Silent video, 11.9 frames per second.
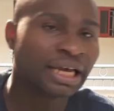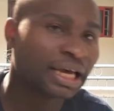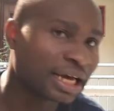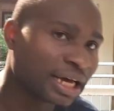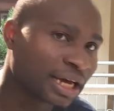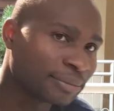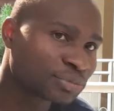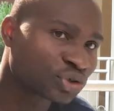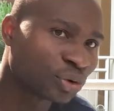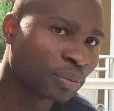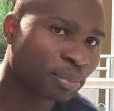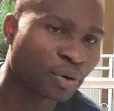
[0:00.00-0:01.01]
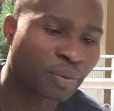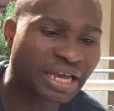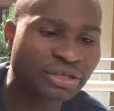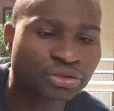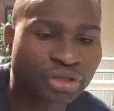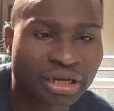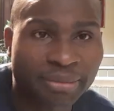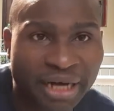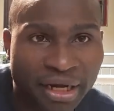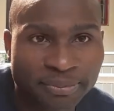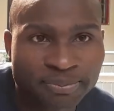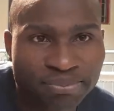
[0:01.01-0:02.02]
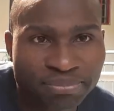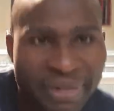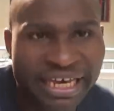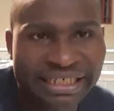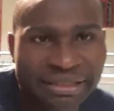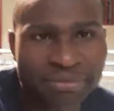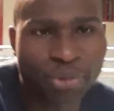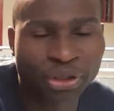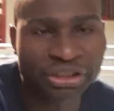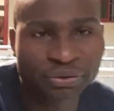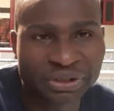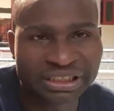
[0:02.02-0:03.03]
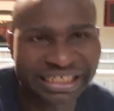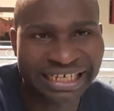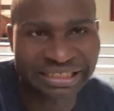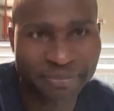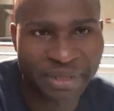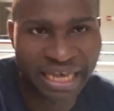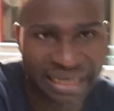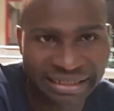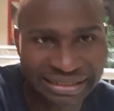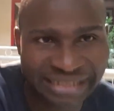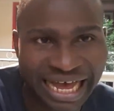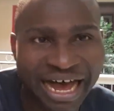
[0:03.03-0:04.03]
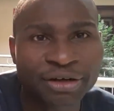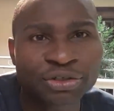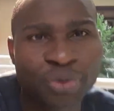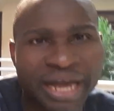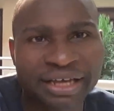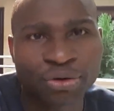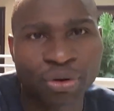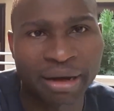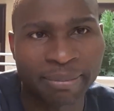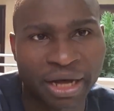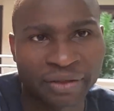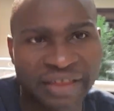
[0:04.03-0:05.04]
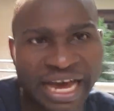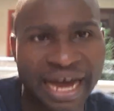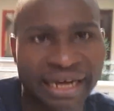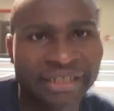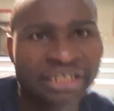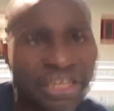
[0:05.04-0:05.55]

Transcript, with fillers: Um, so, but when you talk about making money with teddy bears, how do I go about that?